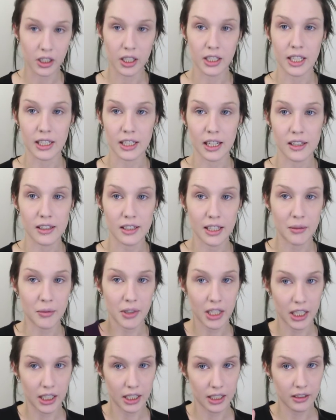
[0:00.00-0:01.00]
going to take that
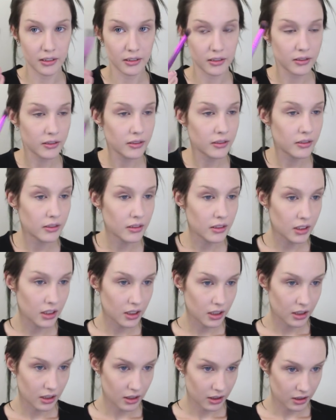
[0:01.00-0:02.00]
same colour
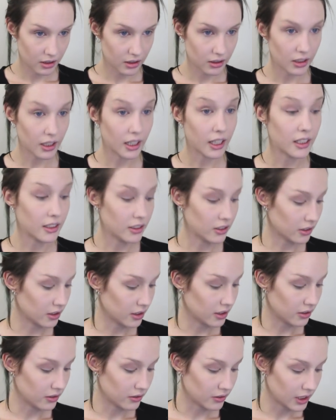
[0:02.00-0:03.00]
and you're
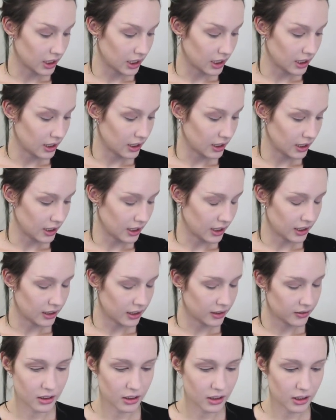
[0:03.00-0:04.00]
going to really
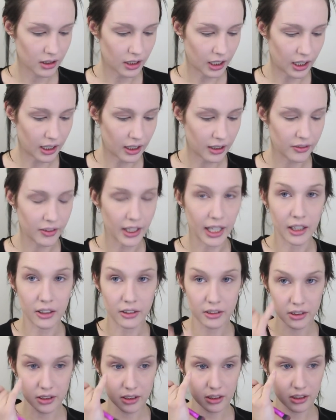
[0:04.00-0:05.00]
carve out
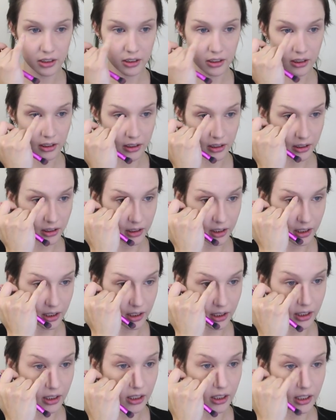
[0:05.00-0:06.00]

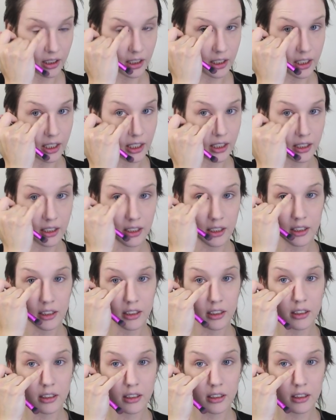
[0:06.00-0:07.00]
the niche
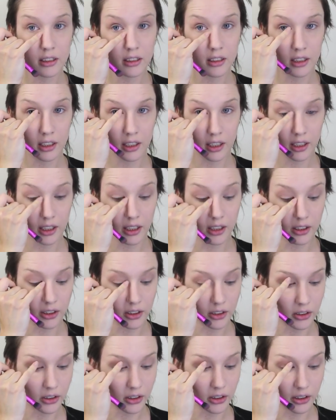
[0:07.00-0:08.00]

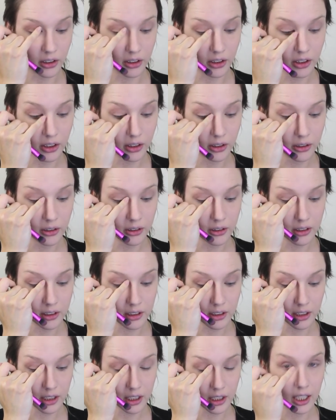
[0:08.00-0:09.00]
in your
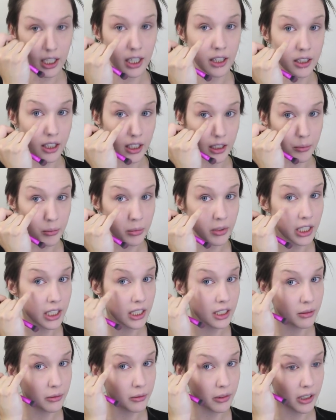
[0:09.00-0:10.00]
nose and then bring it